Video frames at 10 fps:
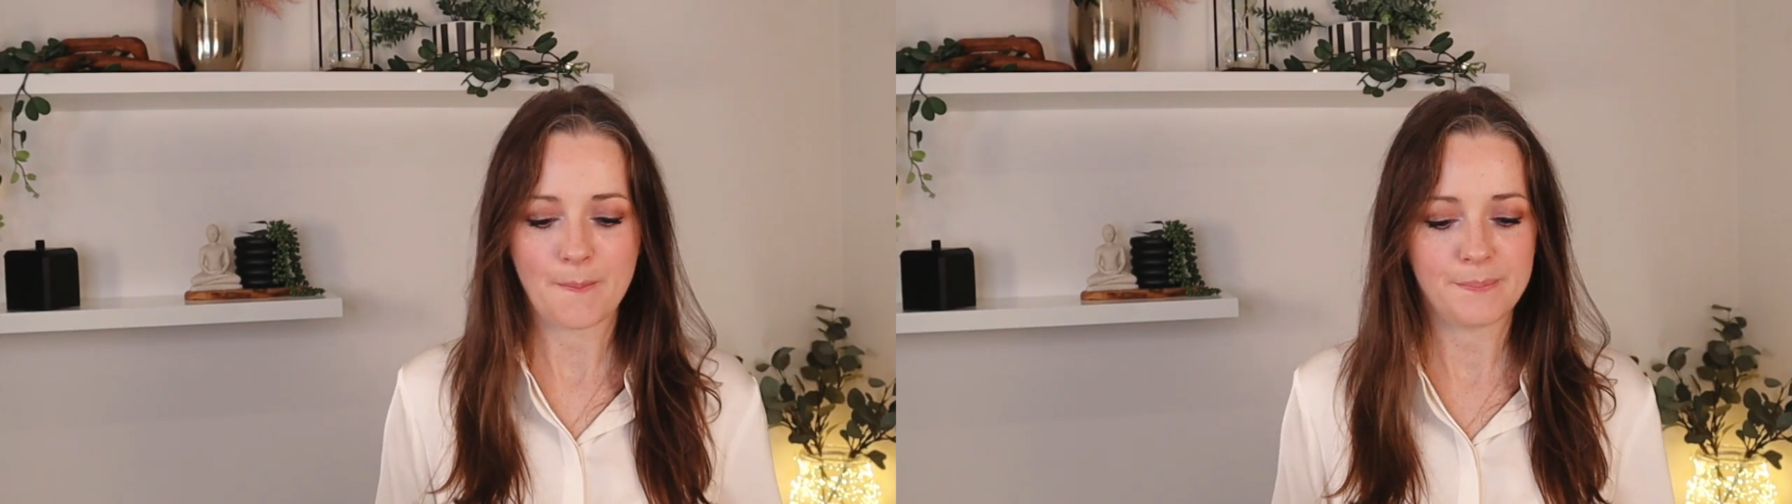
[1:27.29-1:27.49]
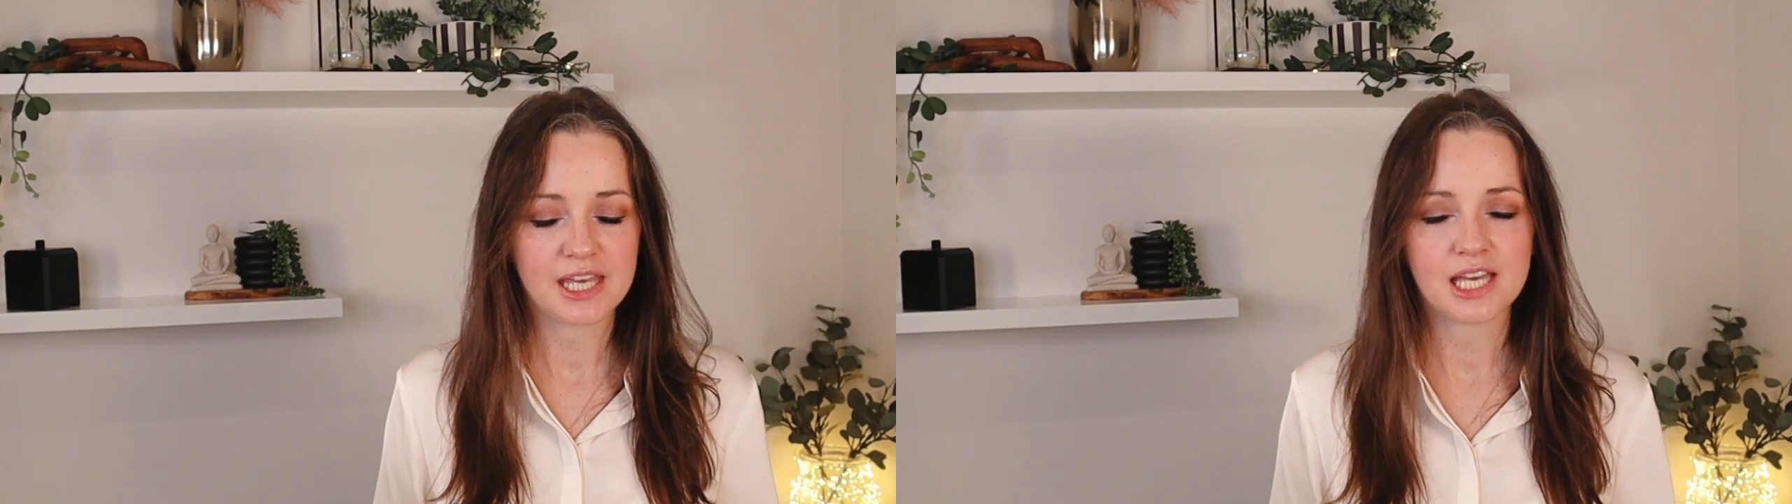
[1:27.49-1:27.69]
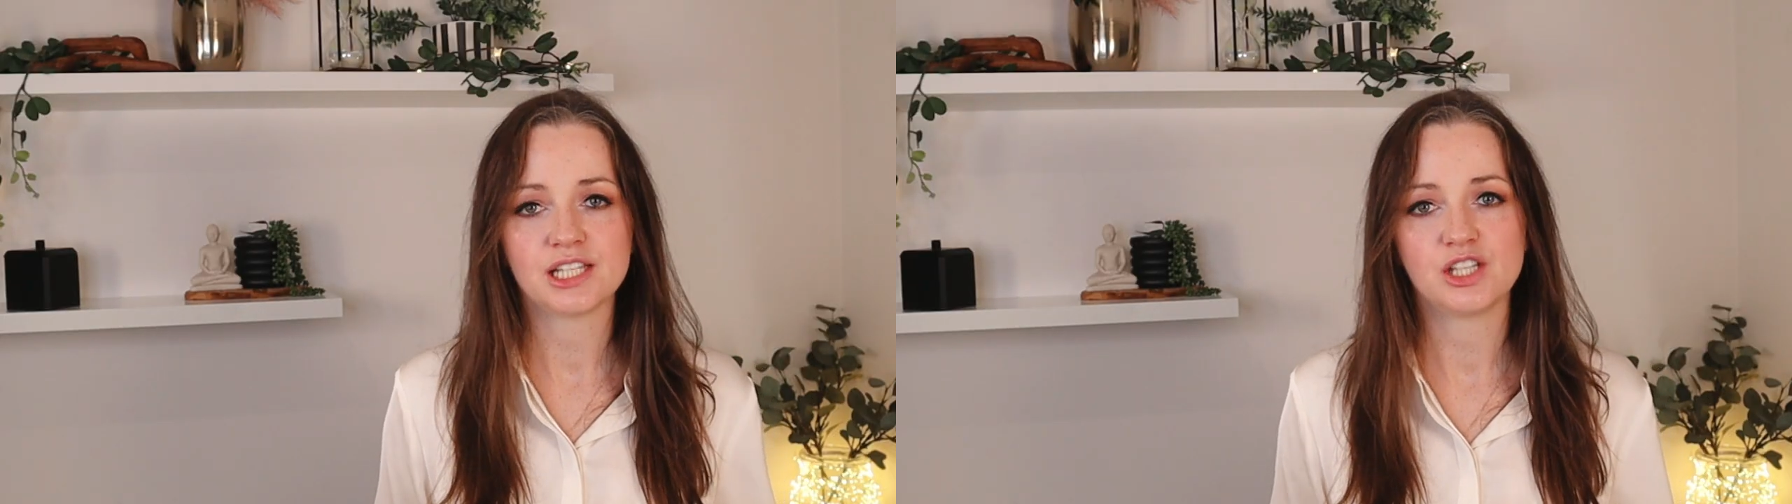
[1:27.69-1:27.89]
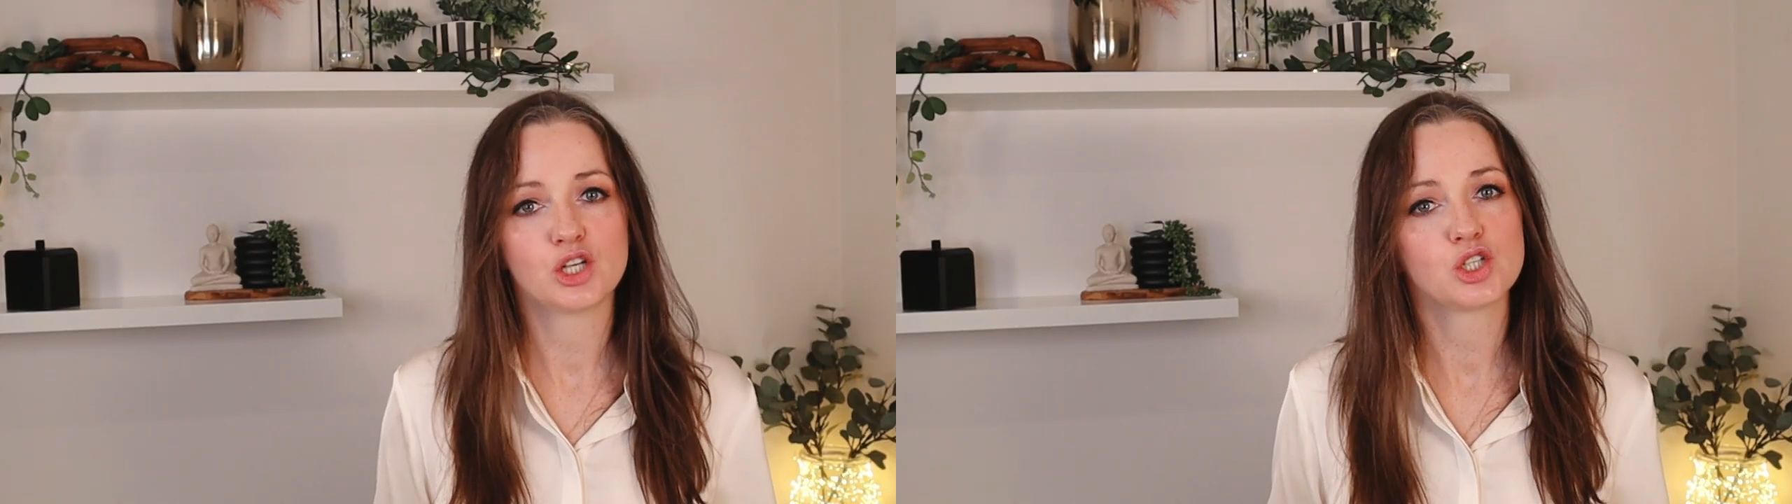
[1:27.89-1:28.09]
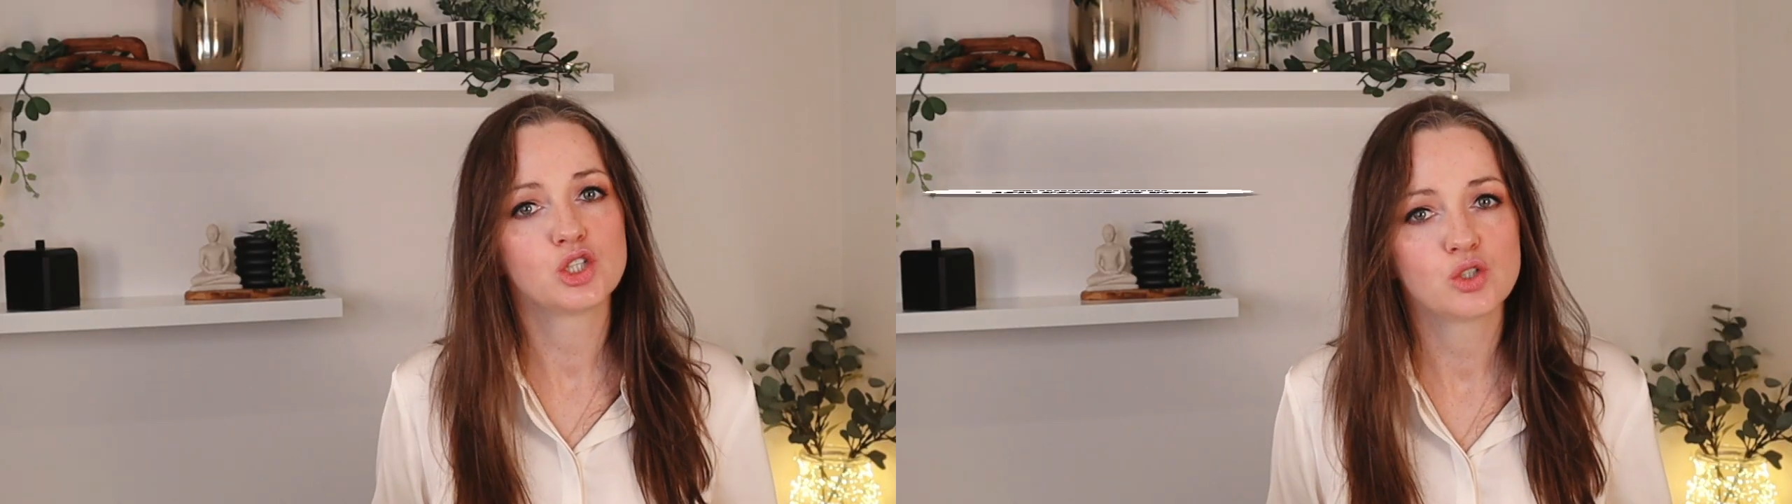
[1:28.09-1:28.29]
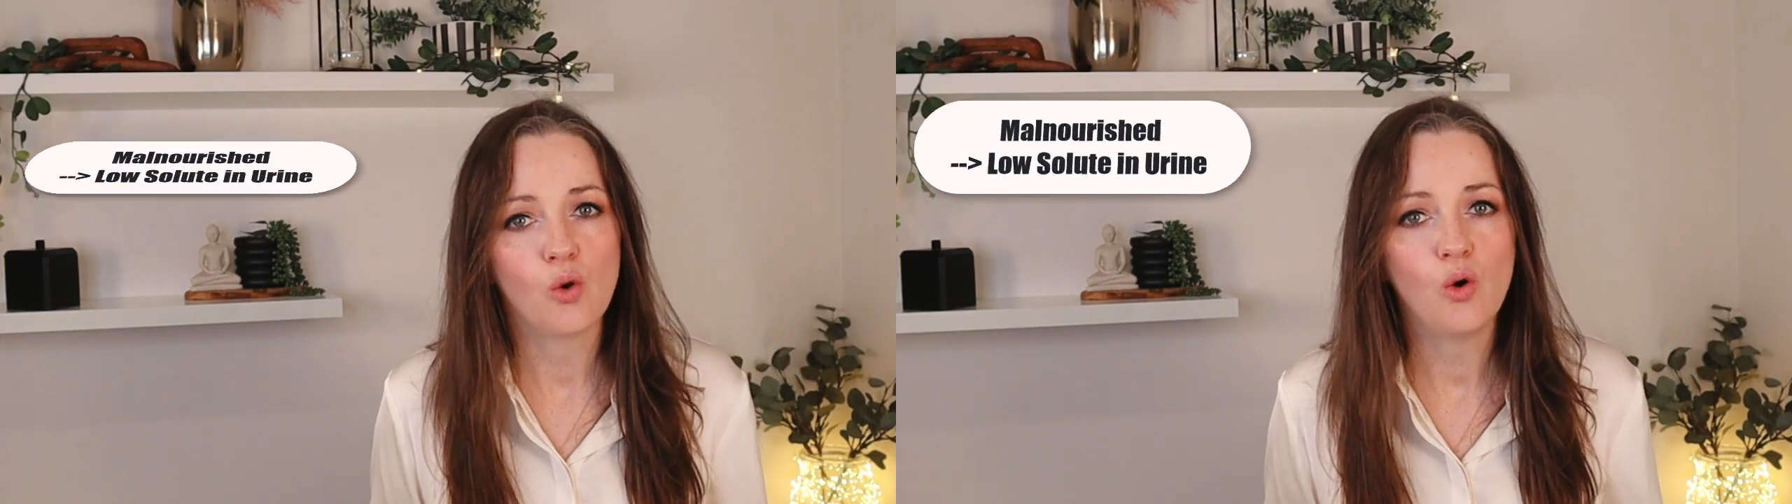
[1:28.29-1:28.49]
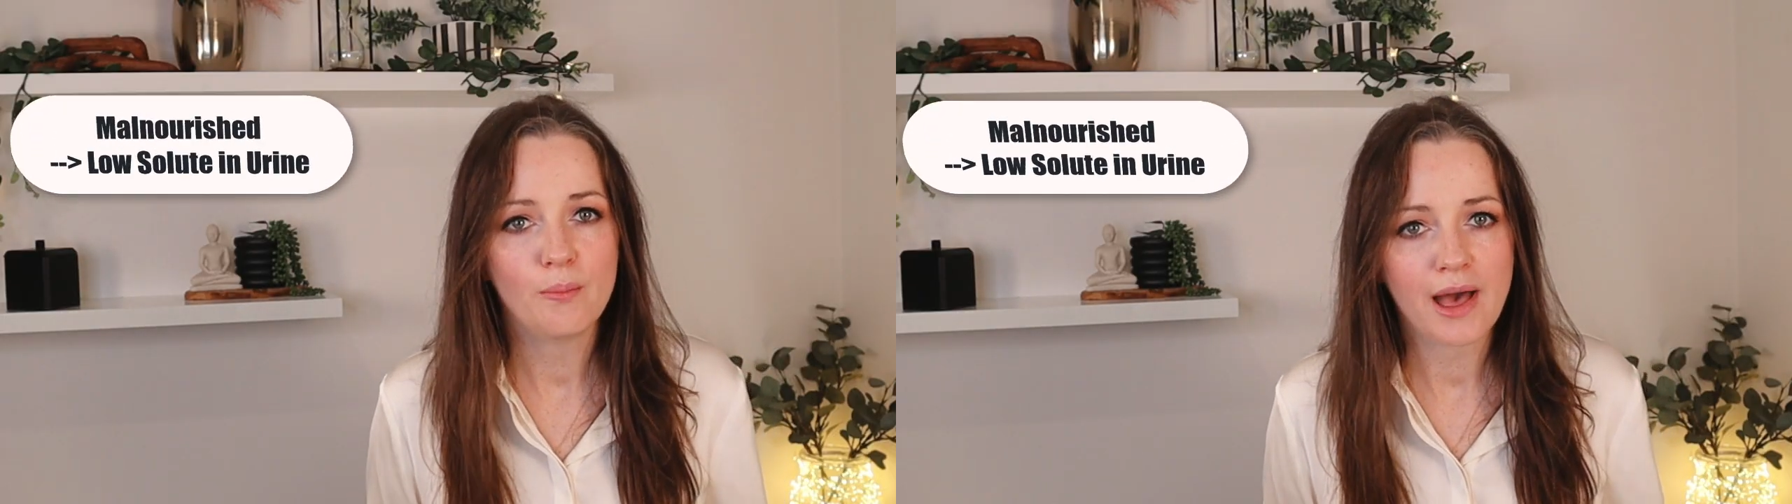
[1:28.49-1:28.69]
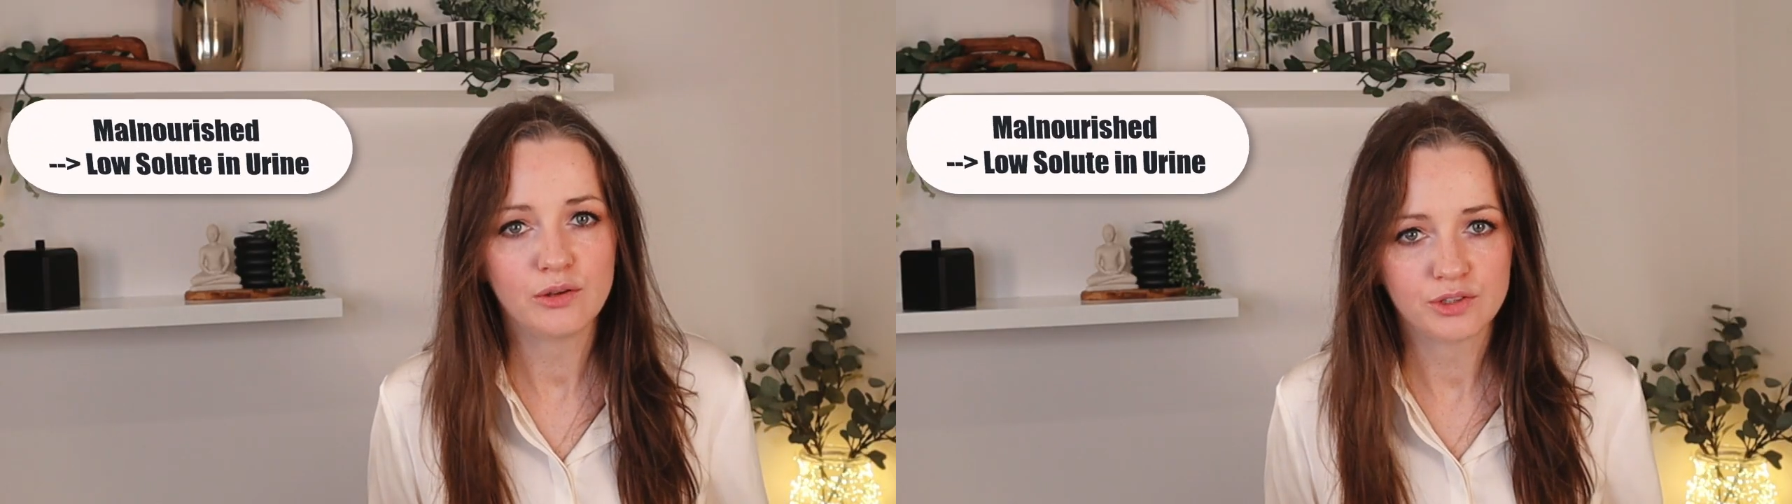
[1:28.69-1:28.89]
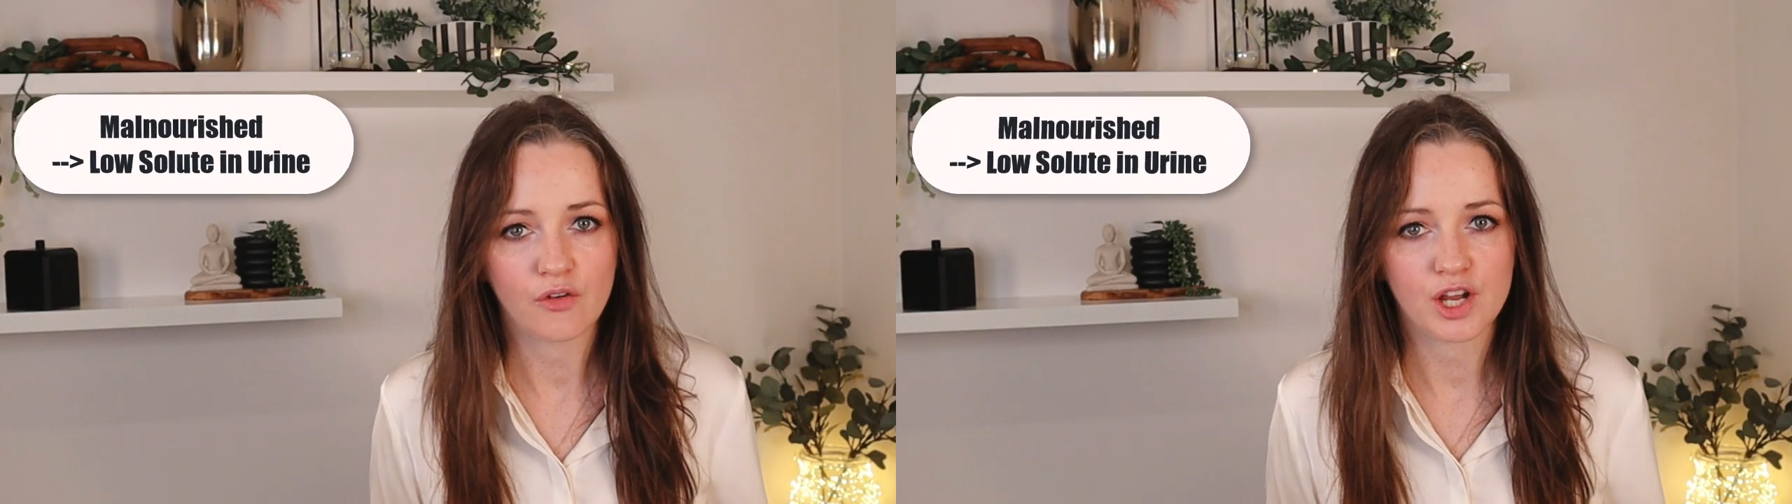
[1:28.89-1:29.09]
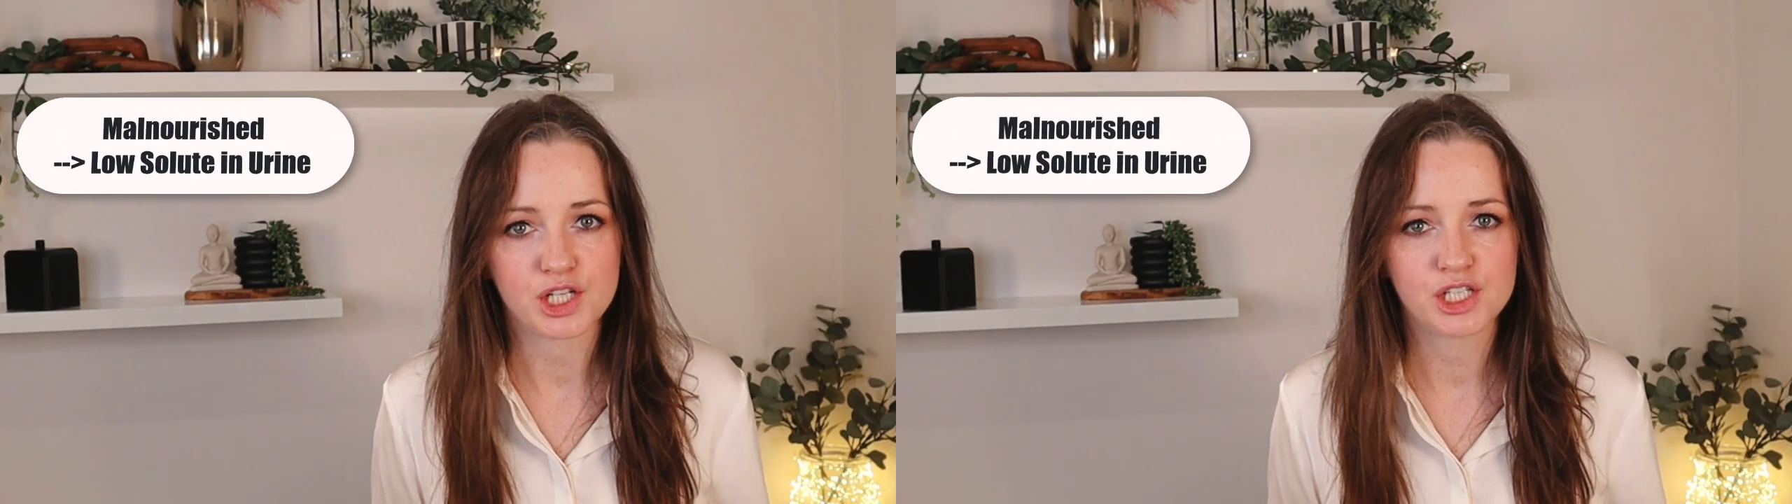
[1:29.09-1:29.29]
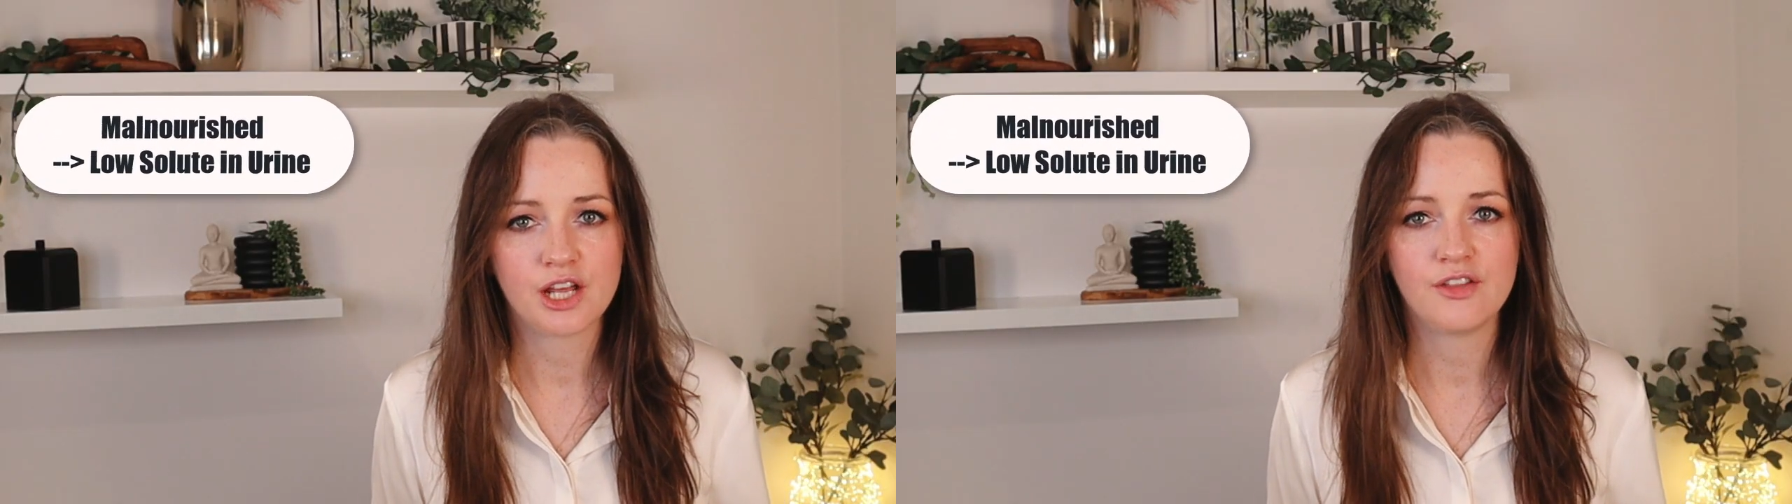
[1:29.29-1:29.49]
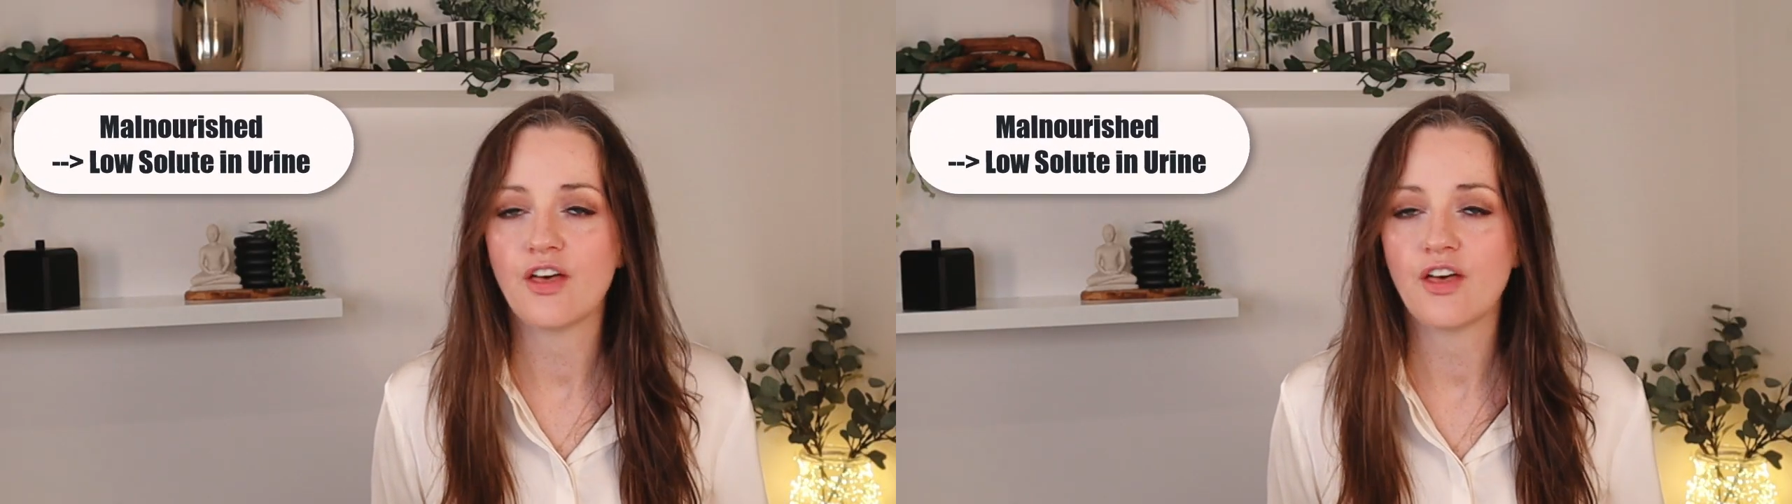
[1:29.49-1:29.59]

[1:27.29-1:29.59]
because they're so malnourished